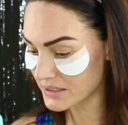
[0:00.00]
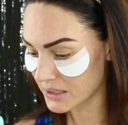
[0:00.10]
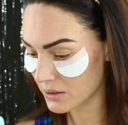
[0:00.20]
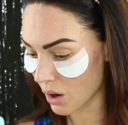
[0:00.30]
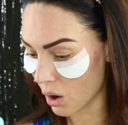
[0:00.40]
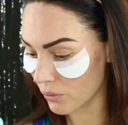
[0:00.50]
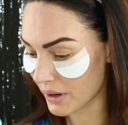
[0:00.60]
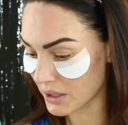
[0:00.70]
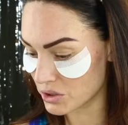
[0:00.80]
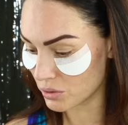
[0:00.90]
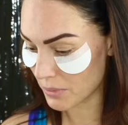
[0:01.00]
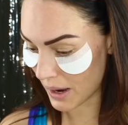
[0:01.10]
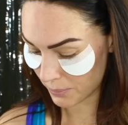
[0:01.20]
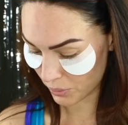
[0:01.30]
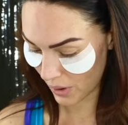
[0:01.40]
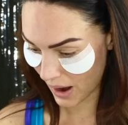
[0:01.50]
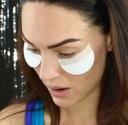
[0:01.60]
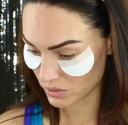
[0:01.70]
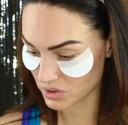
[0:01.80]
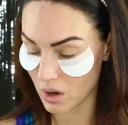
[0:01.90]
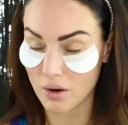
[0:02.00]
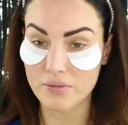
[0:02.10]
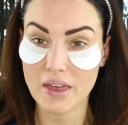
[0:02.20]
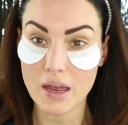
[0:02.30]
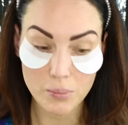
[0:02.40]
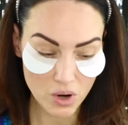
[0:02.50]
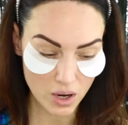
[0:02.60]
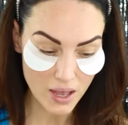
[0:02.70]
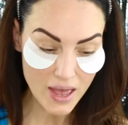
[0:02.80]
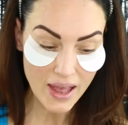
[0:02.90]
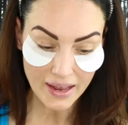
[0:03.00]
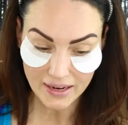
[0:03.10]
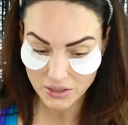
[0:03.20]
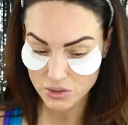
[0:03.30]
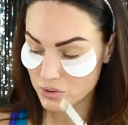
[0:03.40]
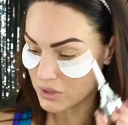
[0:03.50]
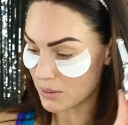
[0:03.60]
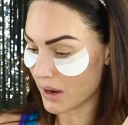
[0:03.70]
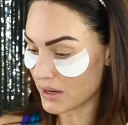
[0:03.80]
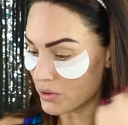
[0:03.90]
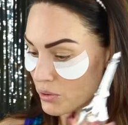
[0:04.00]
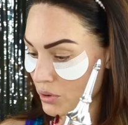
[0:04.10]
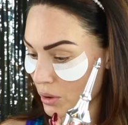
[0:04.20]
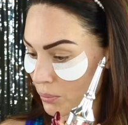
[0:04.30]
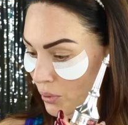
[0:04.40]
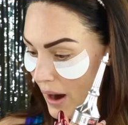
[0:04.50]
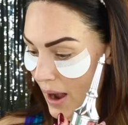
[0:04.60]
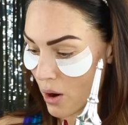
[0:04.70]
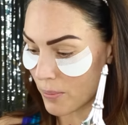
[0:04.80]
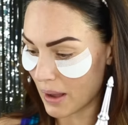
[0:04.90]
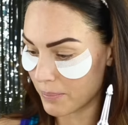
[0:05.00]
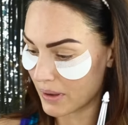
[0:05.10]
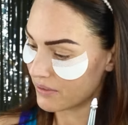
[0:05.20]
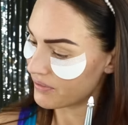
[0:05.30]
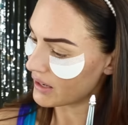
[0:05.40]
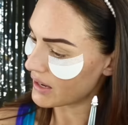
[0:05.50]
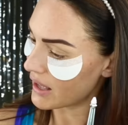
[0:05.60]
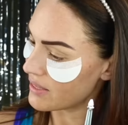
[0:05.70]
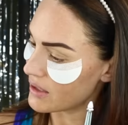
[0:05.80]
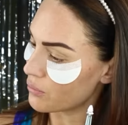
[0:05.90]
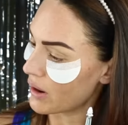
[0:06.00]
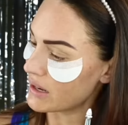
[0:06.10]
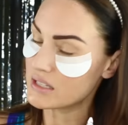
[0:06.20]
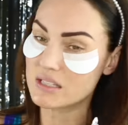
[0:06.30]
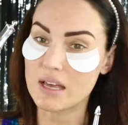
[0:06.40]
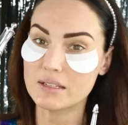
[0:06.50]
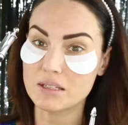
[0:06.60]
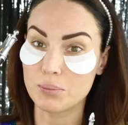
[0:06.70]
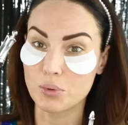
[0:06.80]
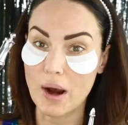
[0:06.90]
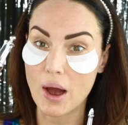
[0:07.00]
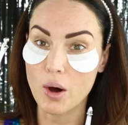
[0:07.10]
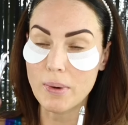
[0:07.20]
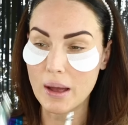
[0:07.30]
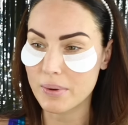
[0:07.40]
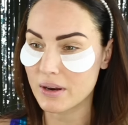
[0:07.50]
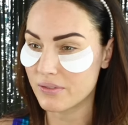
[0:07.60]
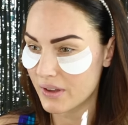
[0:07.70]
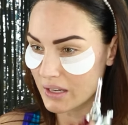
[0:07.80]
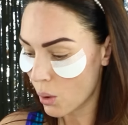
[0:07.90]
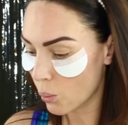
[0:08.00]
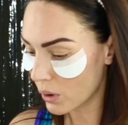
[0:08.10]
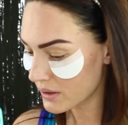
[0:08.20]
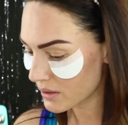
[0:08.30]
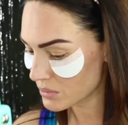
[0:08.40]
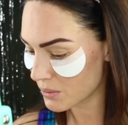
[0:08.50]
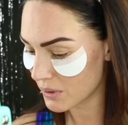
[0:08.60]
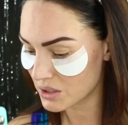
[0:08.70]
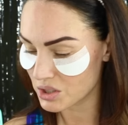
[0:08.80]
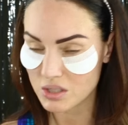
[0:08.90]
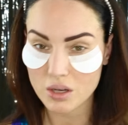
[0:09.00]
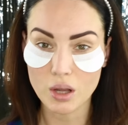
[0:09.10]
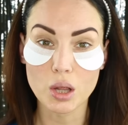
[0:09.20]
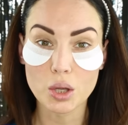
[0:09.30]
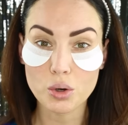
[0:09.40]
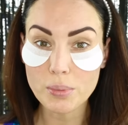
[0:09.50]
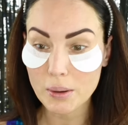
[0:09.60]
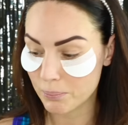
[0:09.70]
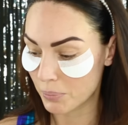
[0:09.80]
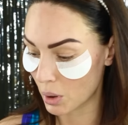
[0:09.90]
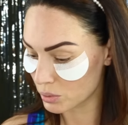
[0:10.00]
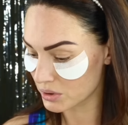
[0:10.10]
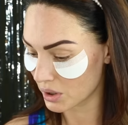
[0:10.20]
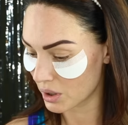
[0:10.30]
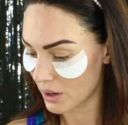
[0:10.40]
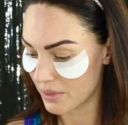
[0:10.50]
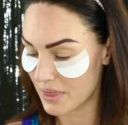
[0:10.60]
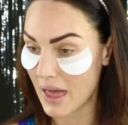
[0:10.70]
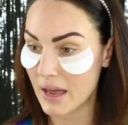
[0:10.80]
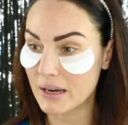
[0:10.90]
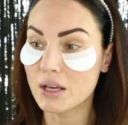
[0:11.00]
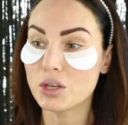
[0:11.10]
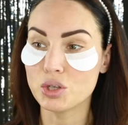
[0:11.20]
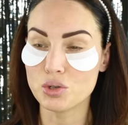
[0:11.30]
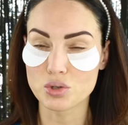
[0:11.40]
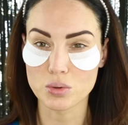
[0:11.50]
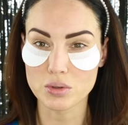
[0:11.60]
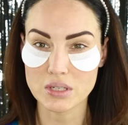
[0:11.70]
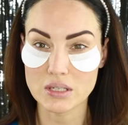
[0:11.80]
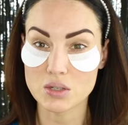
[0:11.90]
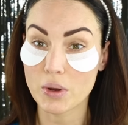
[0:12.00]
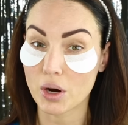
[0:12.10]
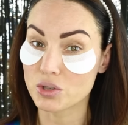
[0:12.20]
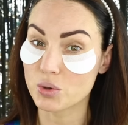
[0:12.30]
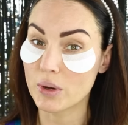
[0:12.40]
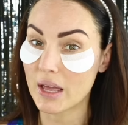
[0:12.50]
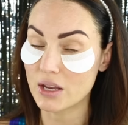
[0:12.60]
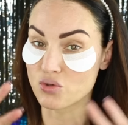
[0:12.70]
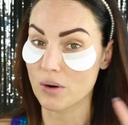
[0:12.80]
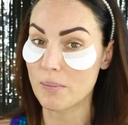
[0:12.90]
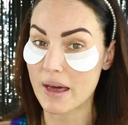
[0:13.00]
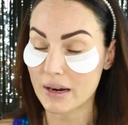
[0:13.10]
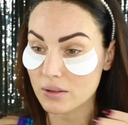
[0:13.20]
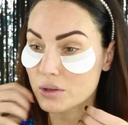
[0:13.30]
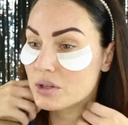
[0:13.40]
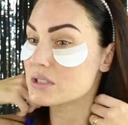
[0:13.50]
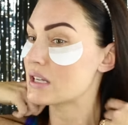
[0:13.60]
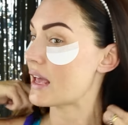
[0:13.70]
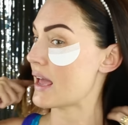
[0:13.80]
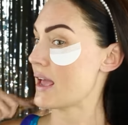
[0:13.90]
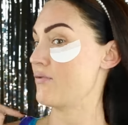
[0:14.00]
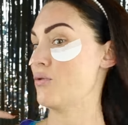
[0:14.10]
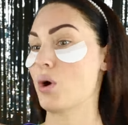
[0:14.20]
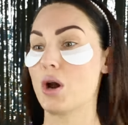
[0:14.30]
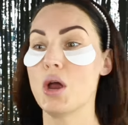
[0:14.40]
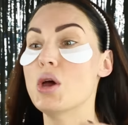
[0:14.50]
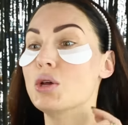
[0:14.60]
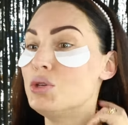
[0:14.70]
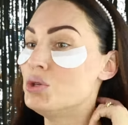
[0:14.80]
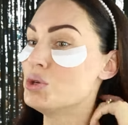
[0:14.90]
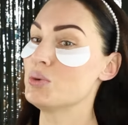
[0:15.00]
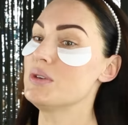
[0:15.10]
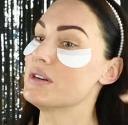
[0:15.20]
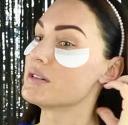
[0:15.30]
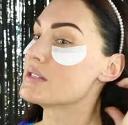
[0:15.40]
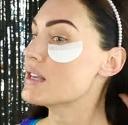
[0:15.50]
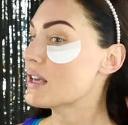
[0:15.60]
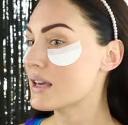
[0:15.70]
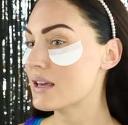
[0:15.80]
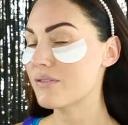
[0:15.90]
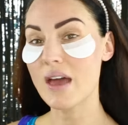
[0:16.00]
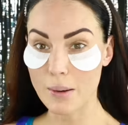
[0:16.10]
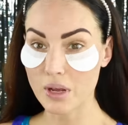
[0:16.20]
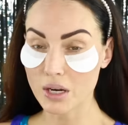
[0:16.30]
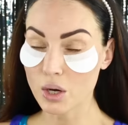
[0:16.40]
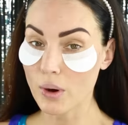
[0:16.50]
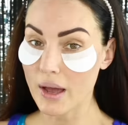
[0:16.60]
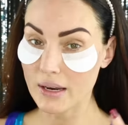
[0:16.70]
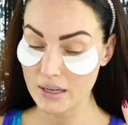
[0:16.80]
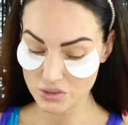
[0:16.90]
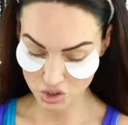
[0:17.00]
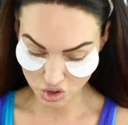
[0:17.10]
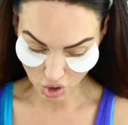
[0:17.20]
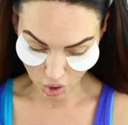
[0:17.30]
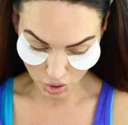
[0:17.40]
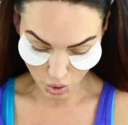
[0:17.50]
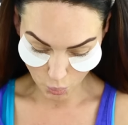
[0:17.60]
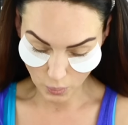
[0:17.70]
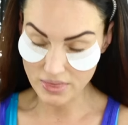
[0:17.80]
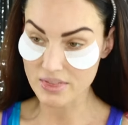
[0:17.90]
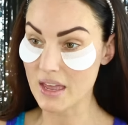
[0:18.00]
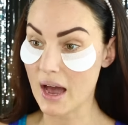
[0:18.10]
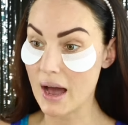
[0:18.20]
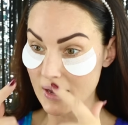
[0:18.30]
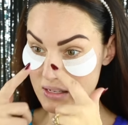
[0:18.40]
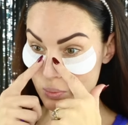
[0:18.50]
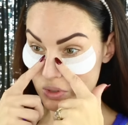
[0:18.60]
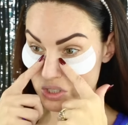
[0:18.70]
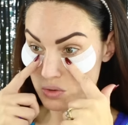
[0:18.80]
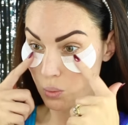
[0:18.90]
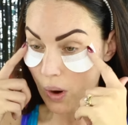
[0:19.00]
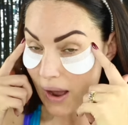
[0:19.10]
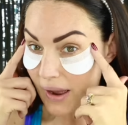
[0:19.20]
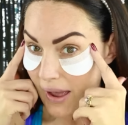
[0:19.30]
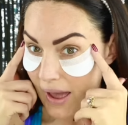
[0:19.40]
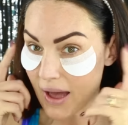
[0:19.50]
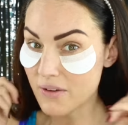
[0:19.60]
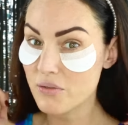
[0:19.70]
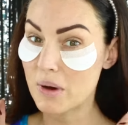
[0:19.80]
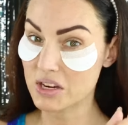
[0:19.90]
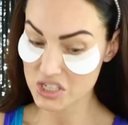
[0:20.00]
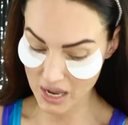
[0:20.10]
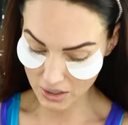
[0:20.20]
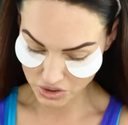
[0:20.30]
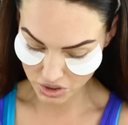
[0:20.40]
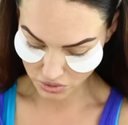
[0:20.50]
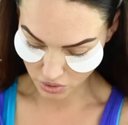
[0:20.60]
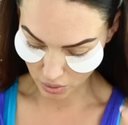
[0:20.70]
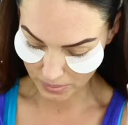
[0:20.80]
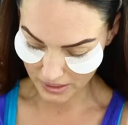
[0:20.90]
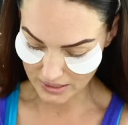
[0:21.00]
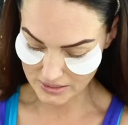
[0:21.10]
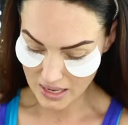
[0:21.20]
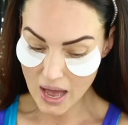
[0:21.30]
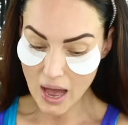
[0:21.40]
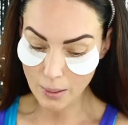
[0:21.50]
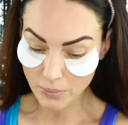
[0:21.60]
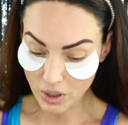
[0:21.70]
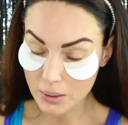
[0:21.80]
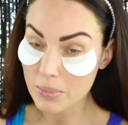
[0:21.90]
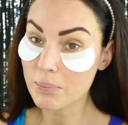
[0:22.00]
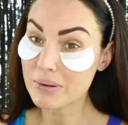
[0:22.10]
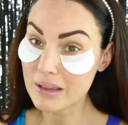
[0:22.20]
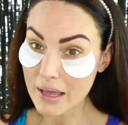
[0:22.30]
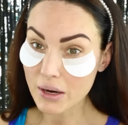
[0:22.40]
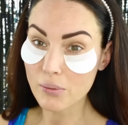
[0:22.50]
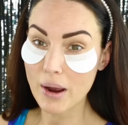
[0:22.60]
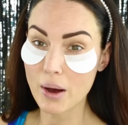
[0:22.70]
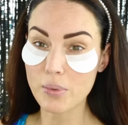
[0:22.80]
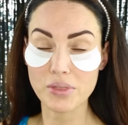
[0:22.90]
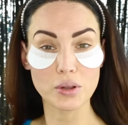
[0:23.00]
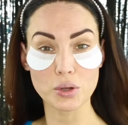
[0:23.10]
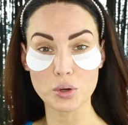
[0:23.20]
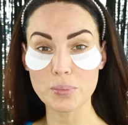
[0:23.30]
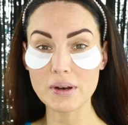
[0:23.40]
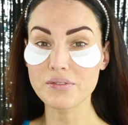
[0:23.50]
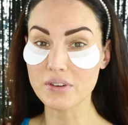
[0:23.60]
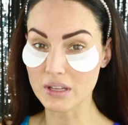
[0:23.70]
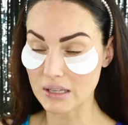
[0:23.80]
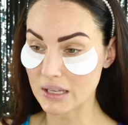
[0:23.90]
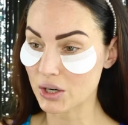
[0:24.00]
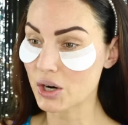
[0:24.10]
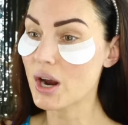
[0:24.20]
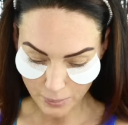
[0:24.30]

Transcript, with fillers: I did already do my brows off camera and I used my new Ka-Brow by Benefit and the Ready Set Brow by Benefit. Wanted them to be just a little bit bolder than usual since we are doing a dramatic look today for New Year's Eve. I'm gonna go ahead and start with the eyes, which is why I have my shadow shields on because I'm gonna be playing around with a little bit of glitter.